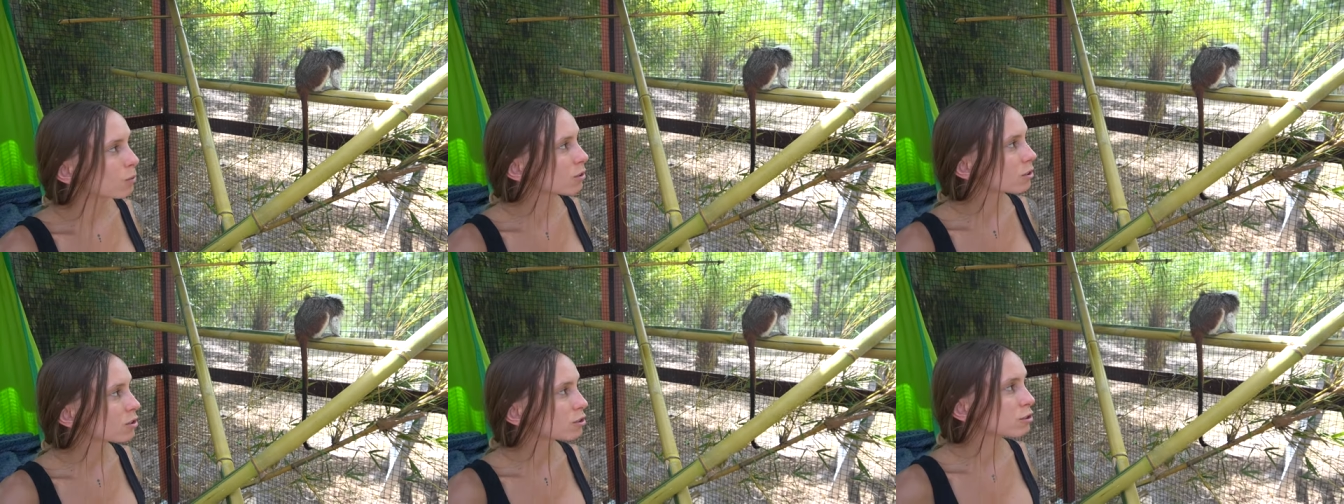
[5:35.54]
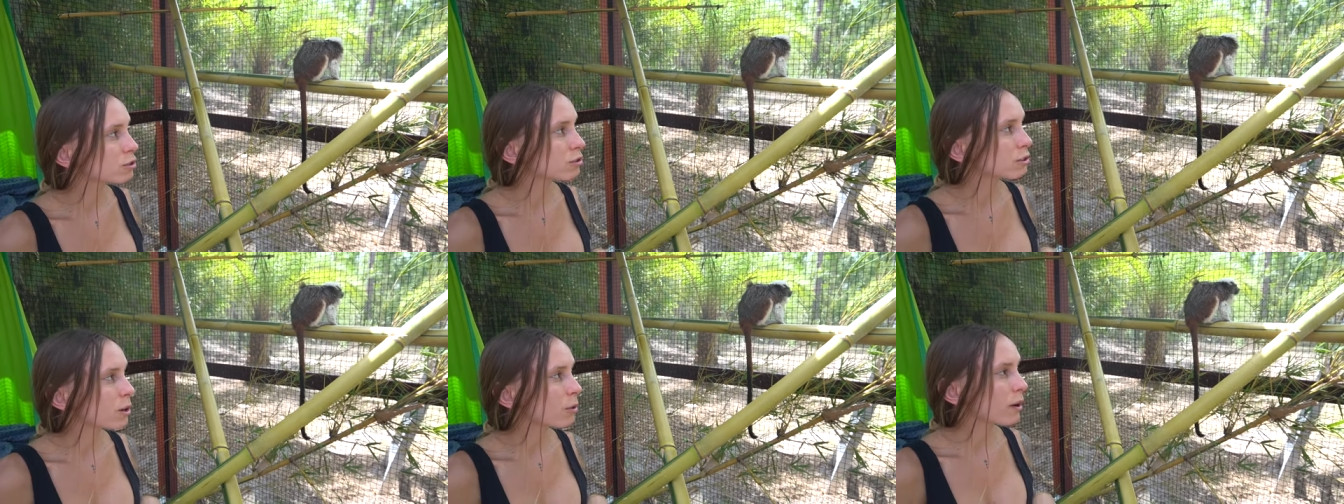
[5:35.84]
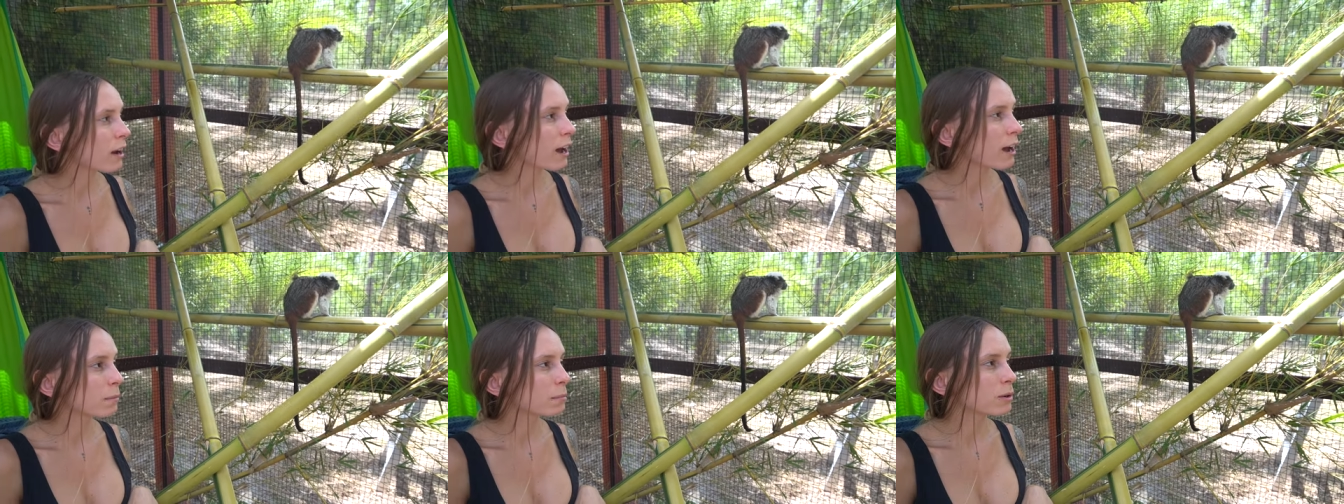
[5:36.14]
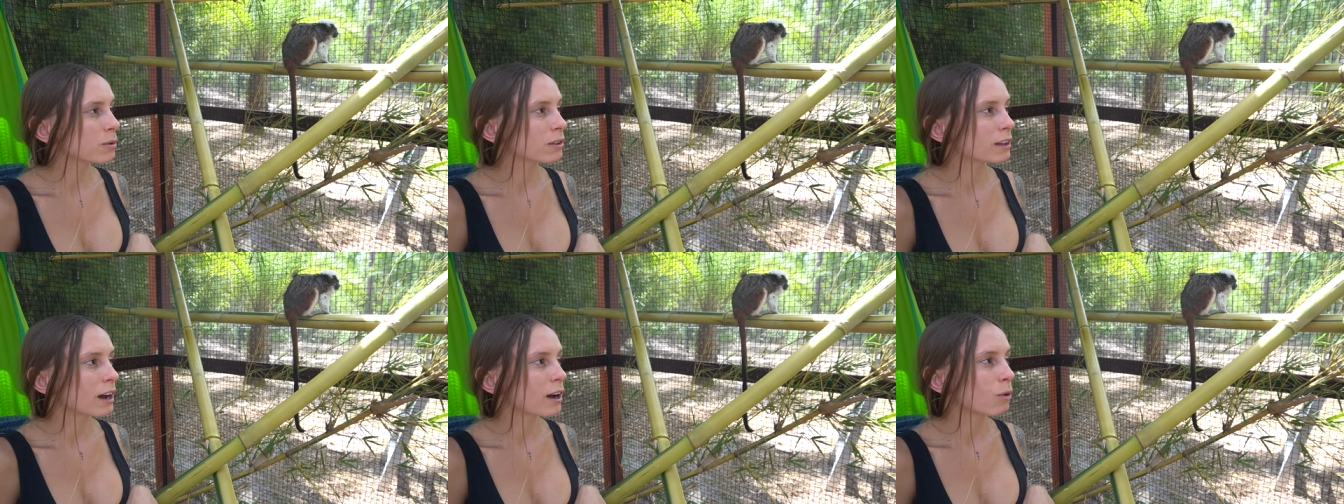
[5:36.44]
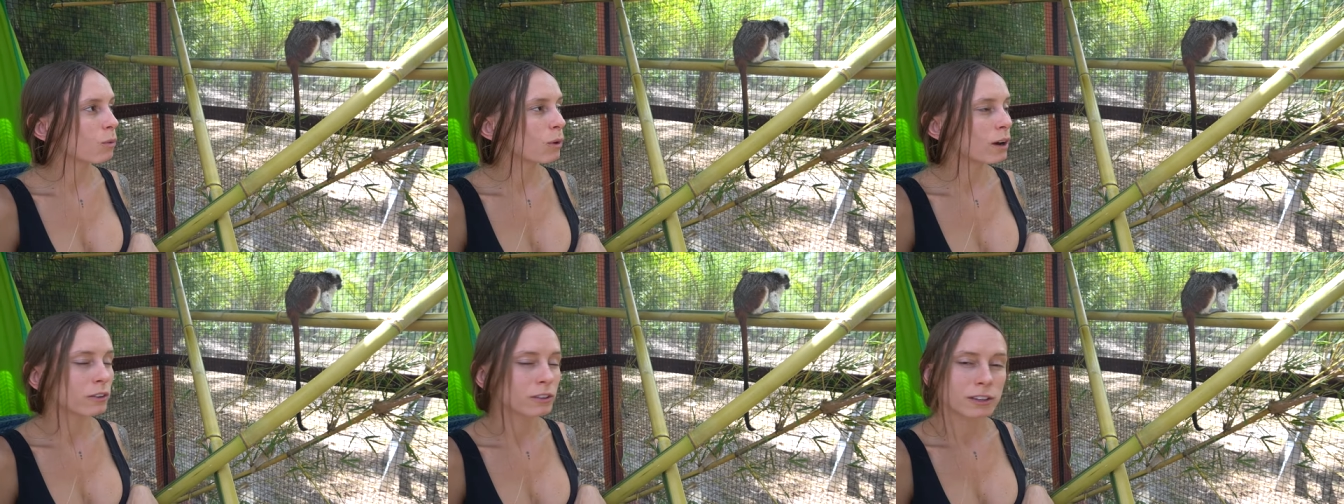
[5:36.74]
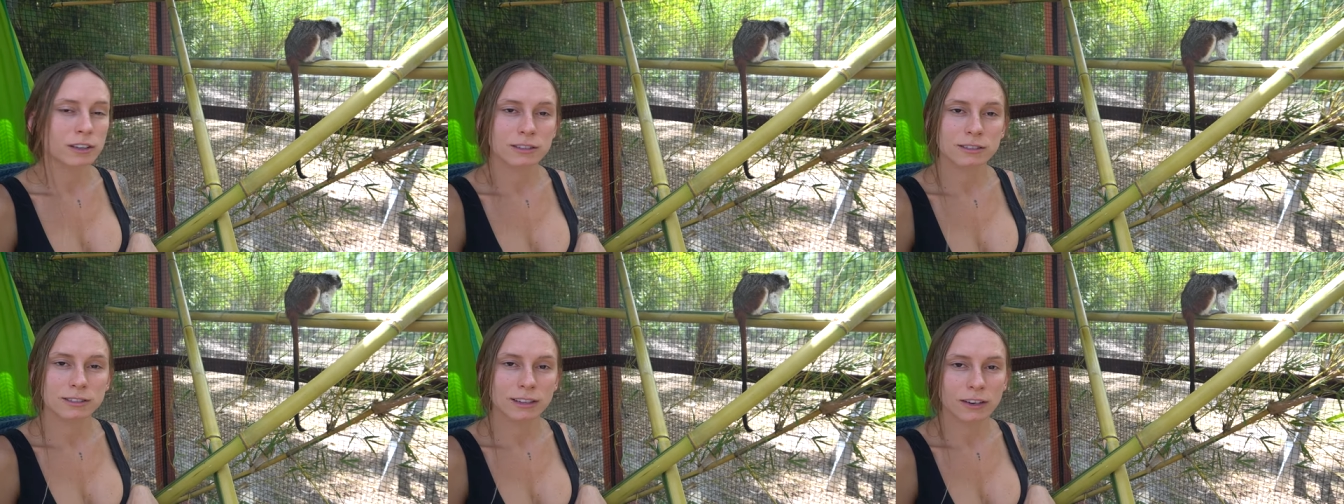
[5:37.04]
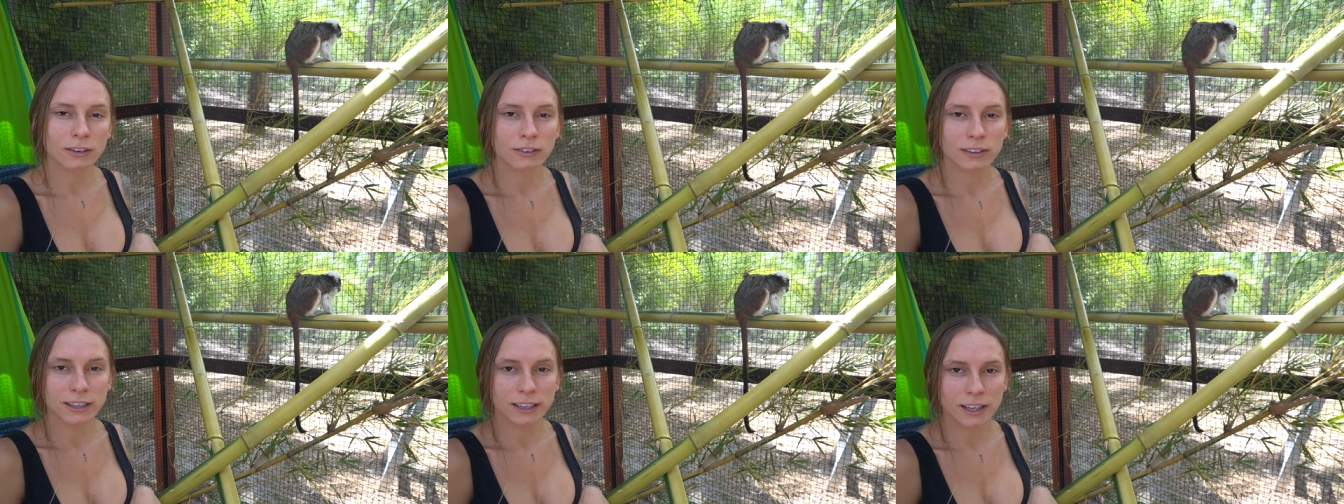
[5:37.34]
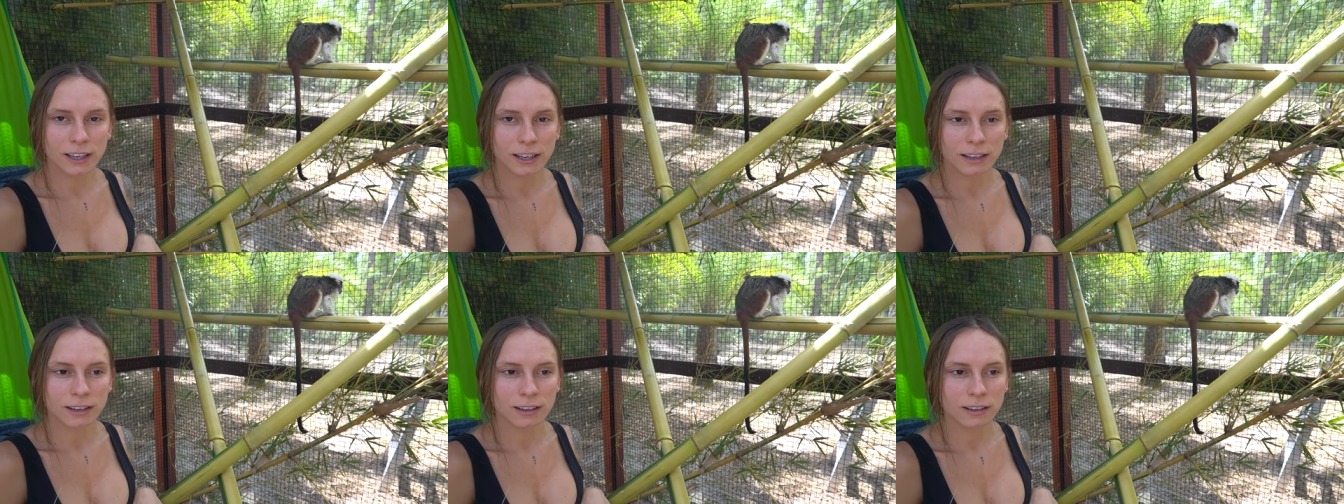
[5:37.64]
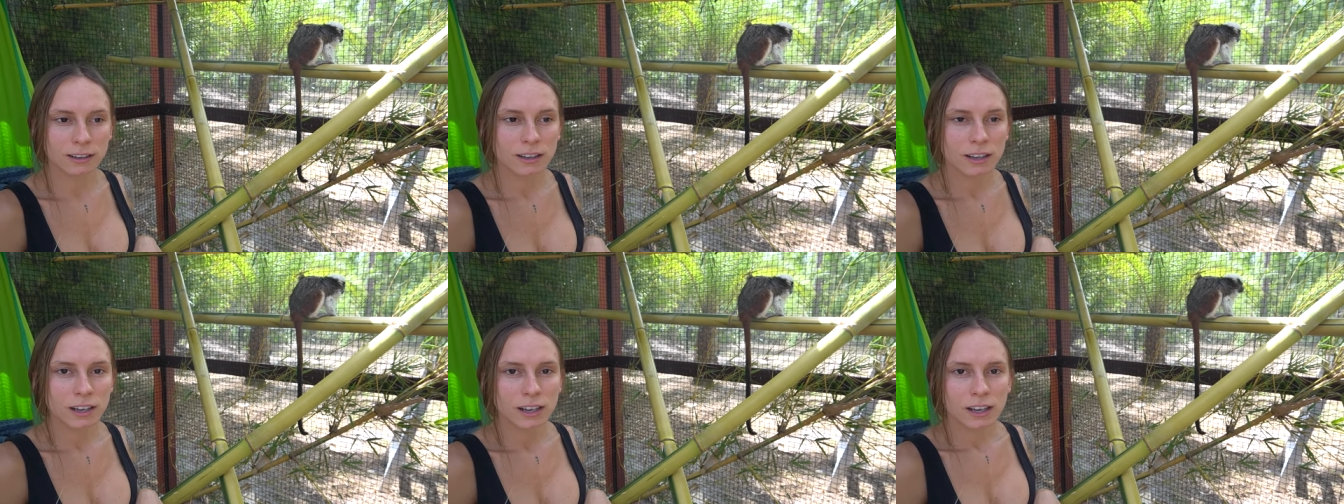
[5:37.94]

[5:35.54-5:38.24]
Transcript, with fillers: we're just so happy with how well he's settling in.